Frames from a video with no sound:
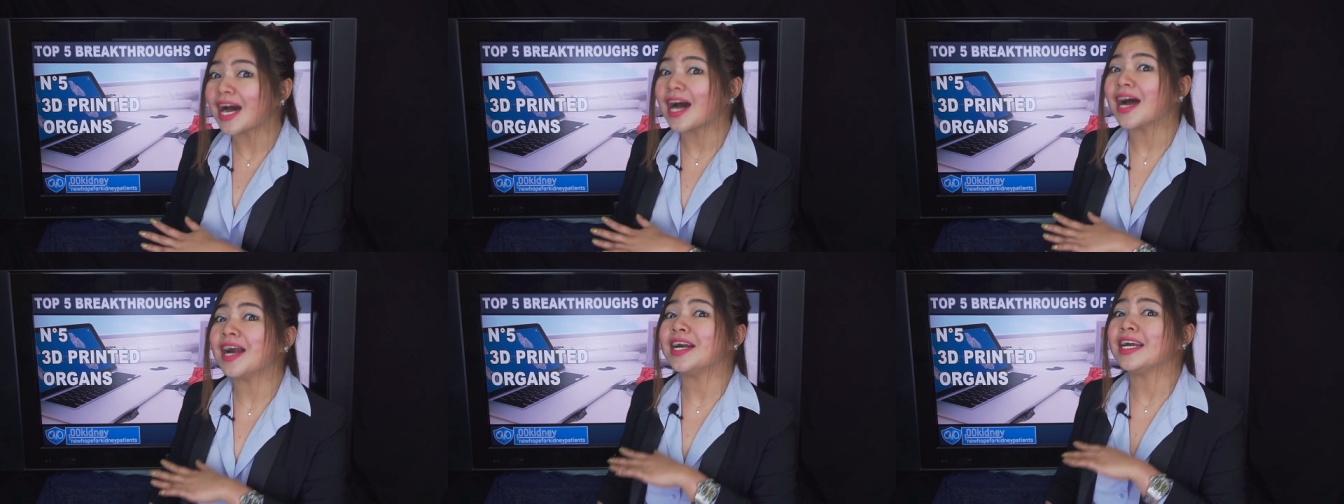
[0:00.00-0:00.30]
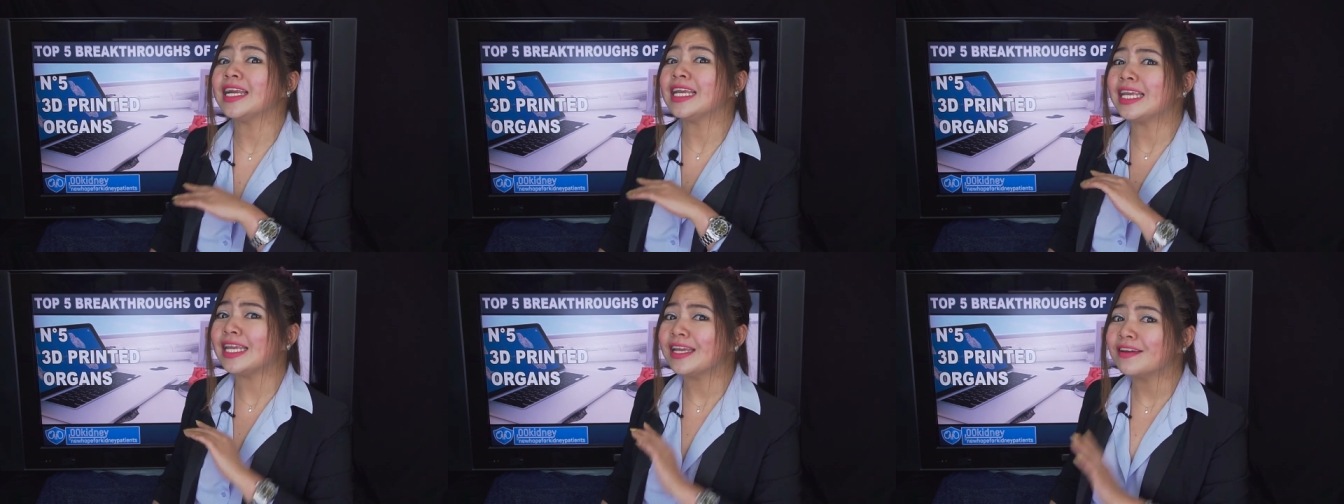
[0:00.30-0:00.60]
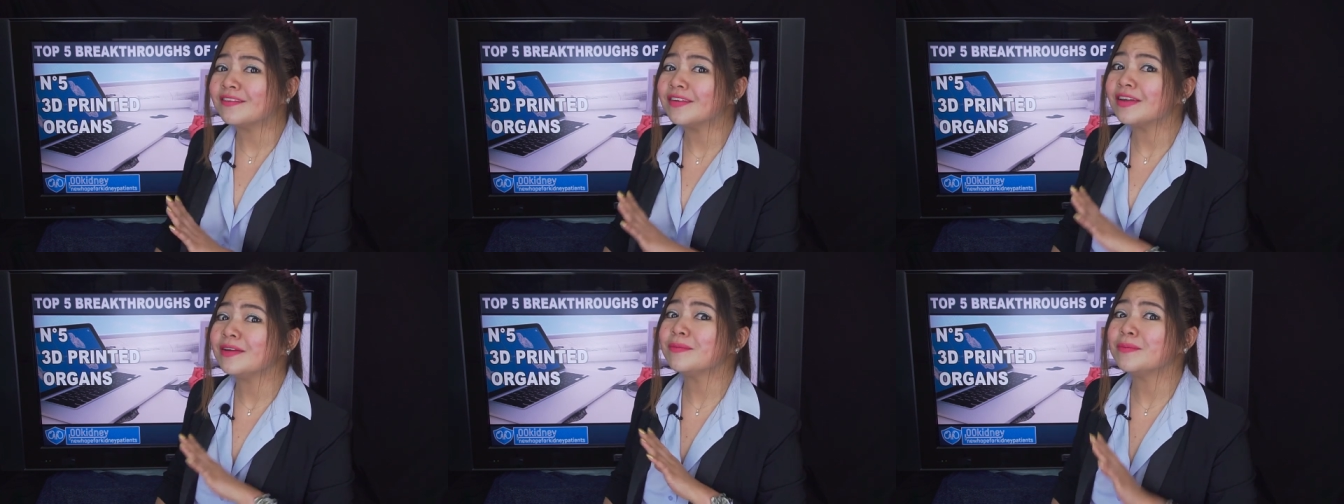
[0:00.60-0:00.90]
are
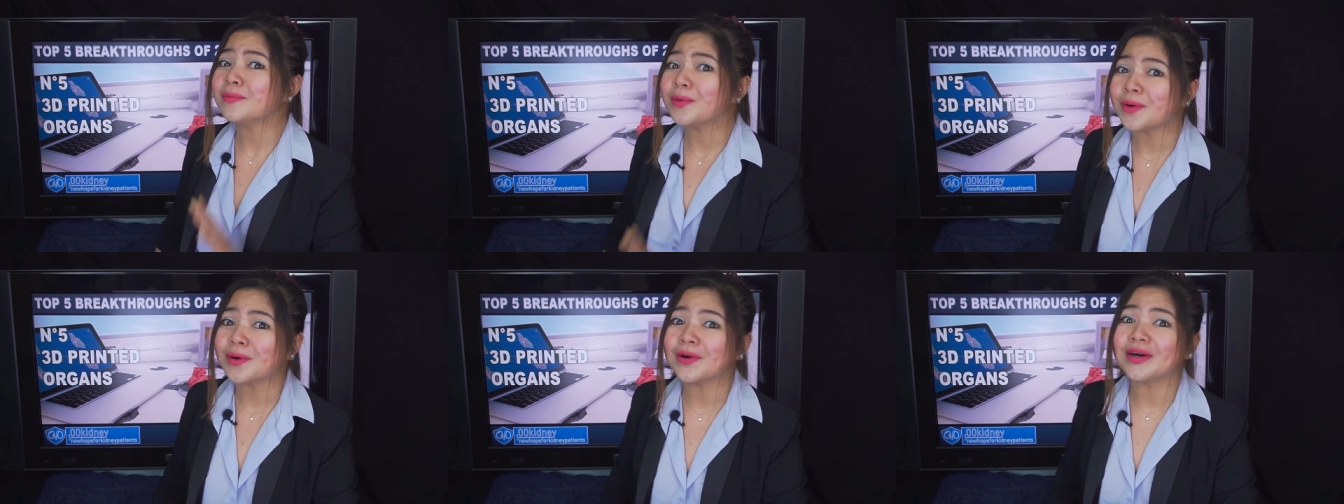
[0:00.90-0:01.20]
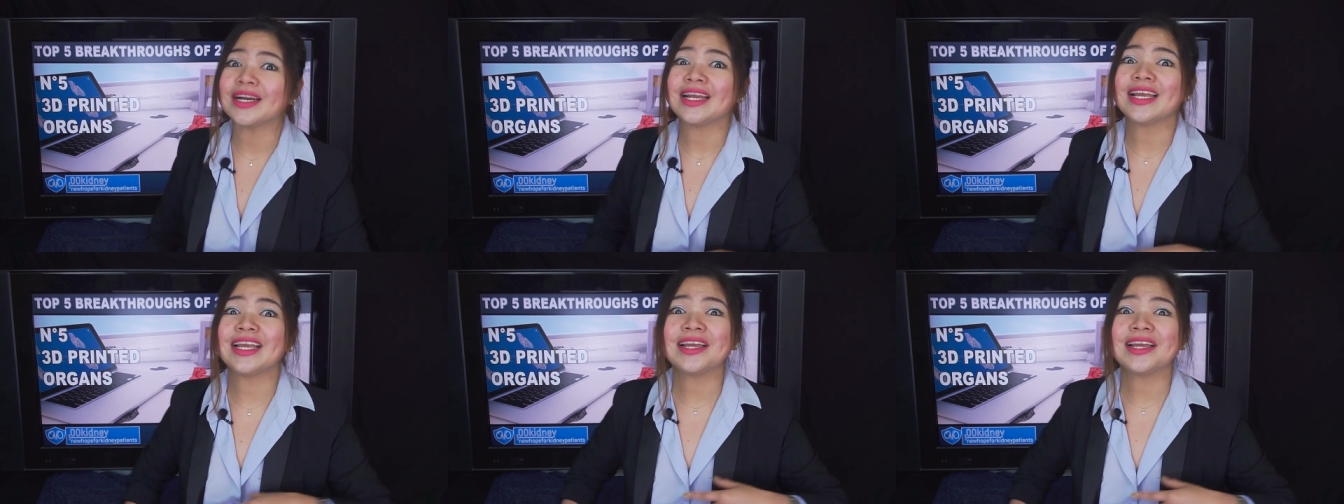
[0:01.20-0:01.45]
even more